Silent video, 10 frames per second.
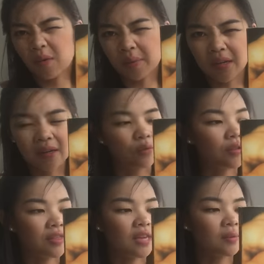prominent or
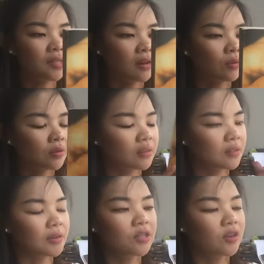themes that I want.
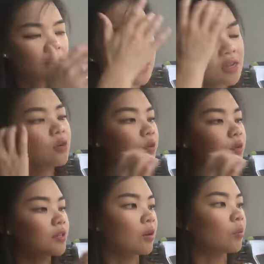Oh, sorry, quotes
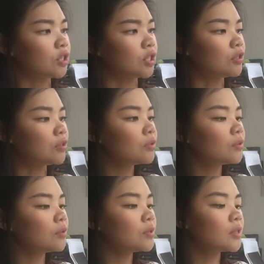that I want to
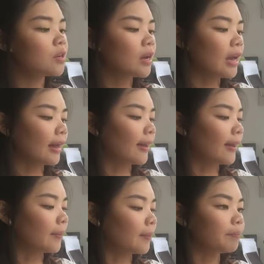use,
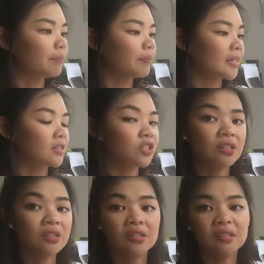
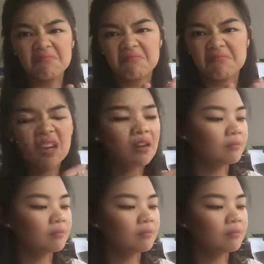passages. Yeah,